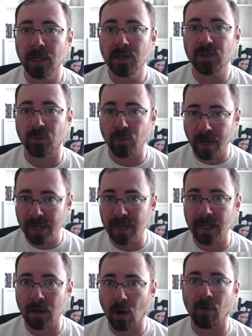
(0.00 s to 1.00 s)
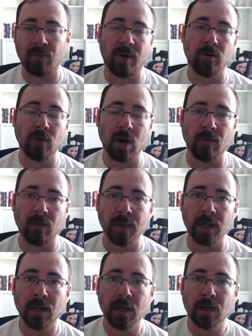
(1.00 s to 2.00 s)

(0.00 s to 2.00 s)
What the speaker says: to rein in our federal government.